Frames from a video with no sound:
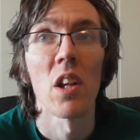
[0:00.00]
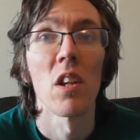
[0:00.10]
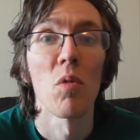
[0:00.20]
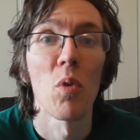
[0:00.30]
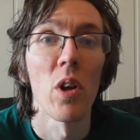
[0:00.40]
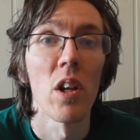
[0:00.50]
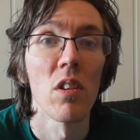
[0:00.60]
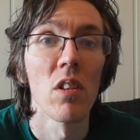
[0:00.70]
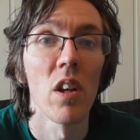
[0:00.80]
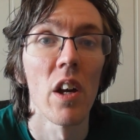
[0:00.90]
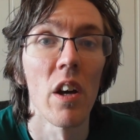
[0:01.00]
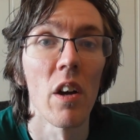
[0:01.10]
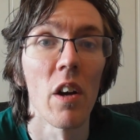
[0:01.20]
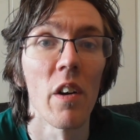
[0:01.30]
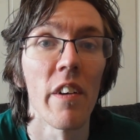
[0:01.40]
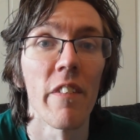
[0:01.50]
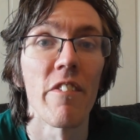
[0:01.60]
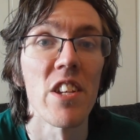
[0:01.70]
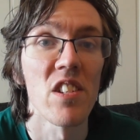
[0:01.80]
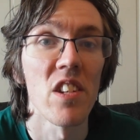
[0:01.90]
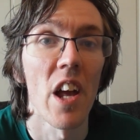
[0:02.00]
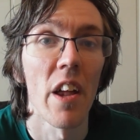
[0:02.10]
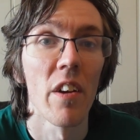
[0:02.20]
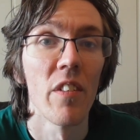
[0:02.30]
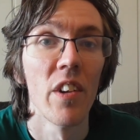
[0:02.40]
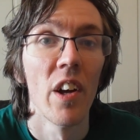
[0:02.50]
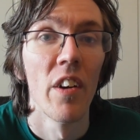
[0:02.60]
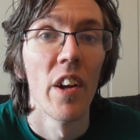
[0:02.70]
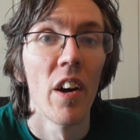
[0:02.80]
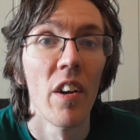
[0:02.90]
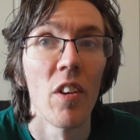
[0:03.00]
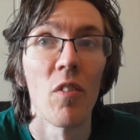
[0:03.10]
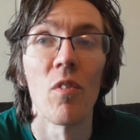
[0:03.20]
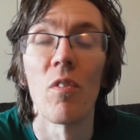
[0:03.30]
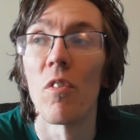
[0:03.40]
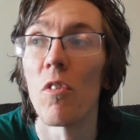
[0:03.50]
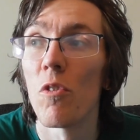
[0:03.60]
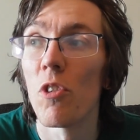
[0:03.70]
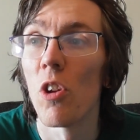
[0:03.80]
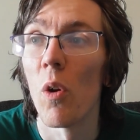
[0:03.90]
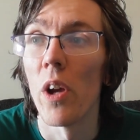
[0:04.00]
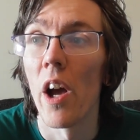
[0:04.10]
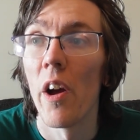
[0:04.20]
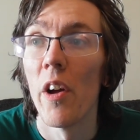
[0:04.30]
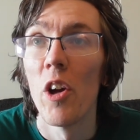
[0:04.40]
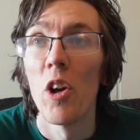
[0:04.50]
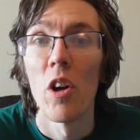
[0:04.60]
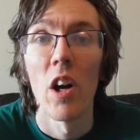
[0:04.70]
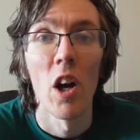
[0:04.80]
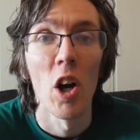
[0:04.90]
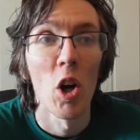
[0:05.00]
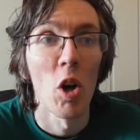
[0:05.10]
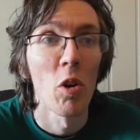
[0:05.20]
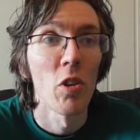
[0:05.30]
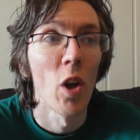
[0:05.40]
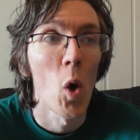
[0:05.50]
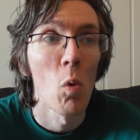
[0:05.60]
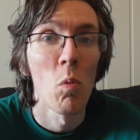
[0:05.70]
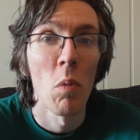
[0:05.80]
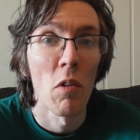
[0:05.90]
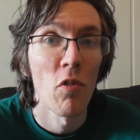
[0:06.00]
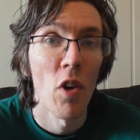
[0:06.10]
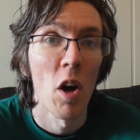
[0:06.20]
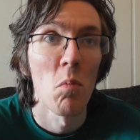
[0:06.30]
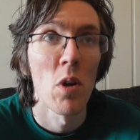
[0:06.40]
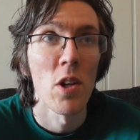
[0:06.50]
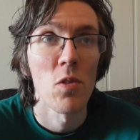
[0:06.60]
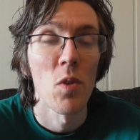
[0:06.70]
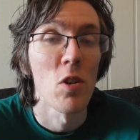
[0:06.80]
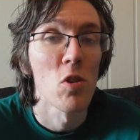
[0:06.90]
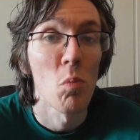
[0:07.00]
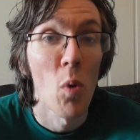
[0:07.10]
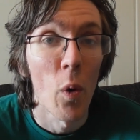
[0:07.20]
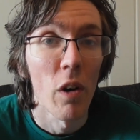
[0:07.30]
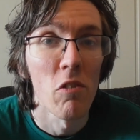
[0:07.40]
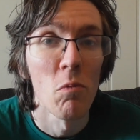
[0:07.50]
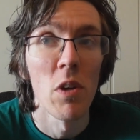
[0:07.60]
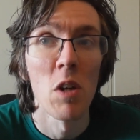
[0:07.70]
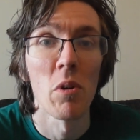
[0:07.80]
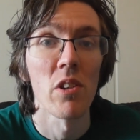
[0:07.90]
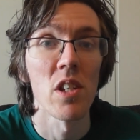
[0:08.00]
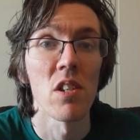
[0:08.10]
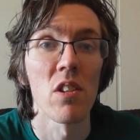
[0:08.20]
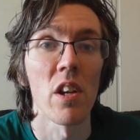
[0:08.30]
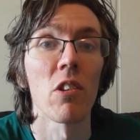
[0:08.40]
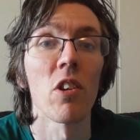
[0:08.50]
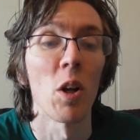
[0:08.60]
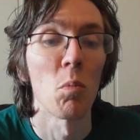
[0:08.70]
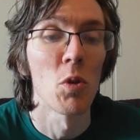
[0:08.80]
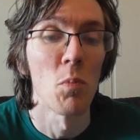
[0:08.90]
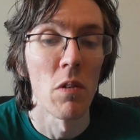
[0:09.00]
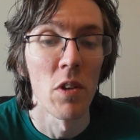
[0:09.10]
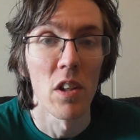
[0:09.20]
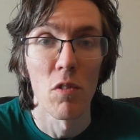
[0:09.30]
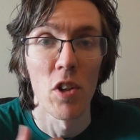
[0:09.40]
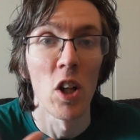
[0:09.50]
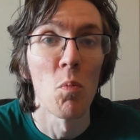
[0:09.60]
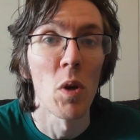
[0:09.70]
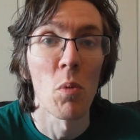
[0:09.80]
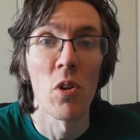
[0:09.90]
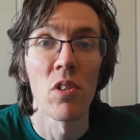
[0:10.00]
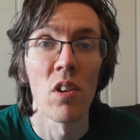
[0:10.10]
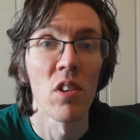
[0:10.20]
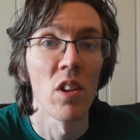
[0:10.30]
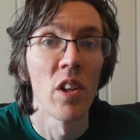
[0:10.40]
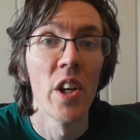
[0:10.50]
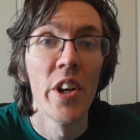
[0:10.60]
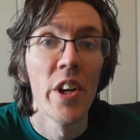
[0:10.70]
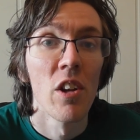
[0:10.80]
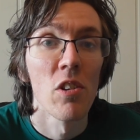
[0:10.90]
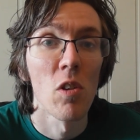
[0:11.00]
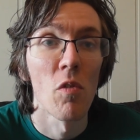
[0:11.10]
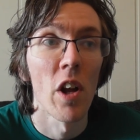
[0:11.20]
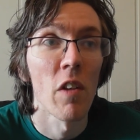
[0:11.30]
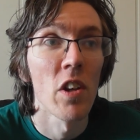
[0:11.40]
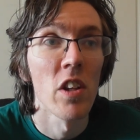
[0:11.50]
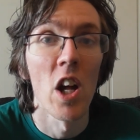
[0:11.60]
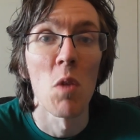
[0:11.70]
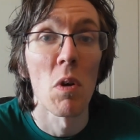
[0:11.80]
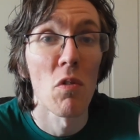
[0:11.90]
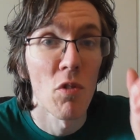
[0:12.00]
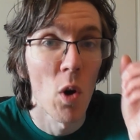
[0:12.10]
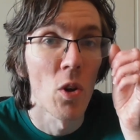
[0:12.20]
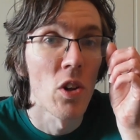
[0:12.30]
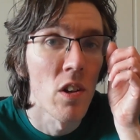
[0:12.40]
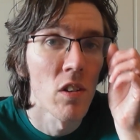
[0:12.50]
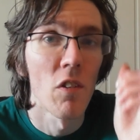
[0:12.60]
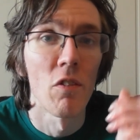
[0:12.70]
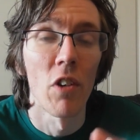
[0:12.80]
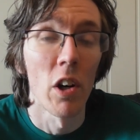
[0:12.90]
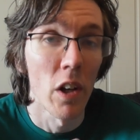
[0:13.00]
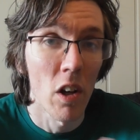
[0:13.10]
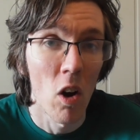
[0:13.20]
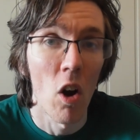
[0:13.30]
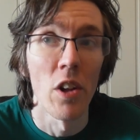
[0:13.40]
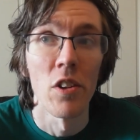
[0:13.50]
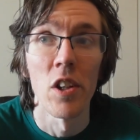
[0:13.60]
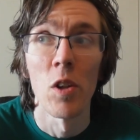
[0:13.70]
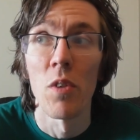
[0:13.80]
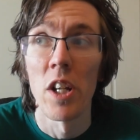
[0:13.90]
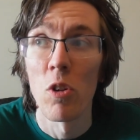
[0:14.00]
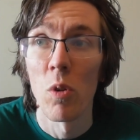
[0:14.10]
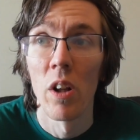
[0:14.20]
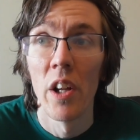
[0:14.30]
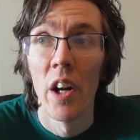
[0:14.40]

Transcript: ready for it this year. Now my family is very supportive of me, my sister has helped me with the filming process and stuff like that, and my father is a very kind individual.